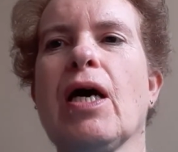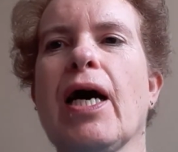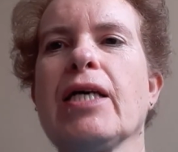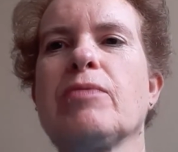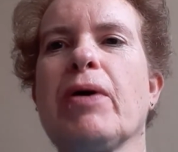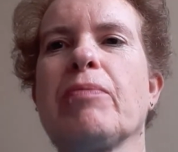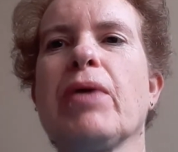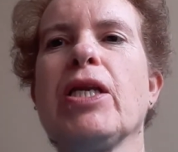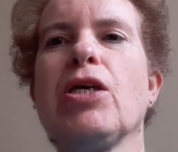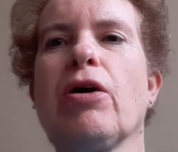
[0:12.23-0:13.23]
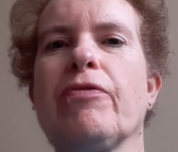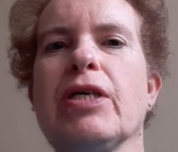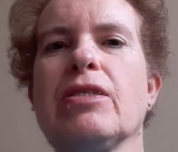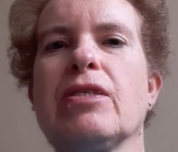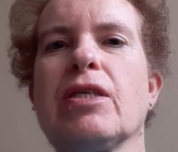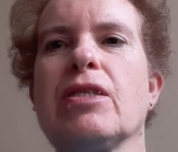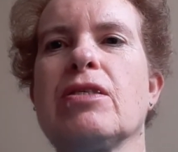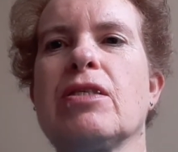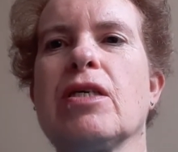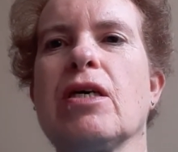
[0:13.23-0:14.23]
I expect many of us at the
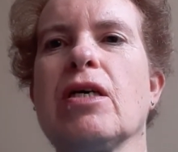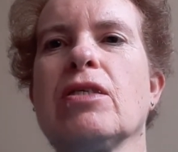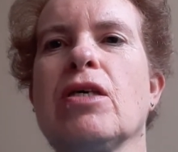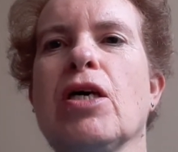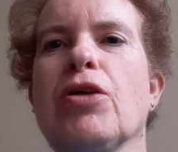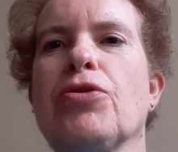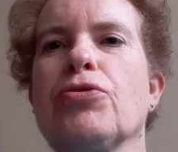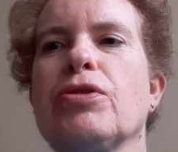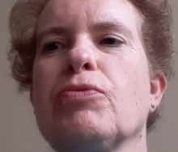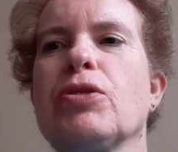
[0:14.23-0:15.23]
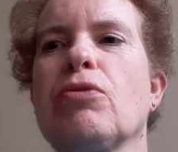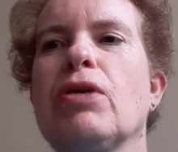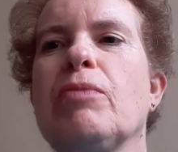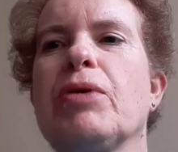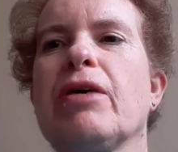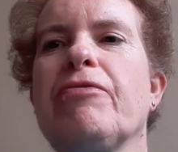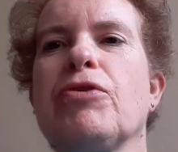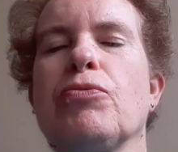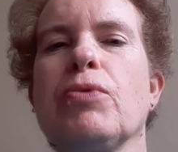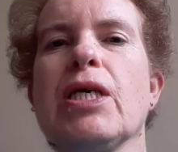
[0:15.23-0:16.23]
start thought it would only be a
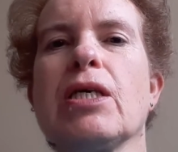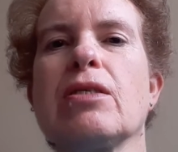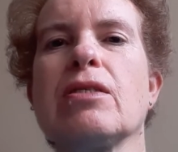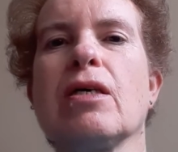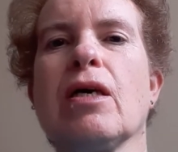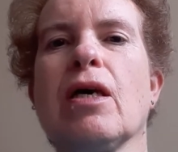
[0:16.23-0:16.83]
few weeks,